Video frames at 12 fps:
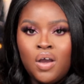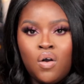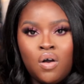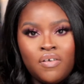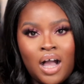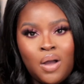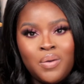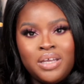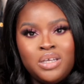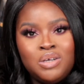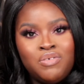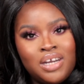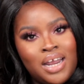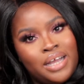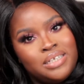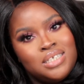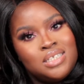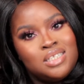of how he
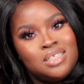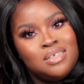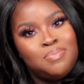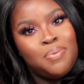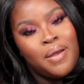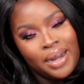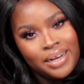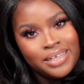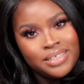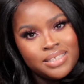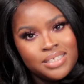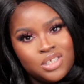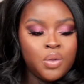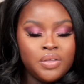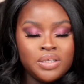reacted to the pregnancy stuff.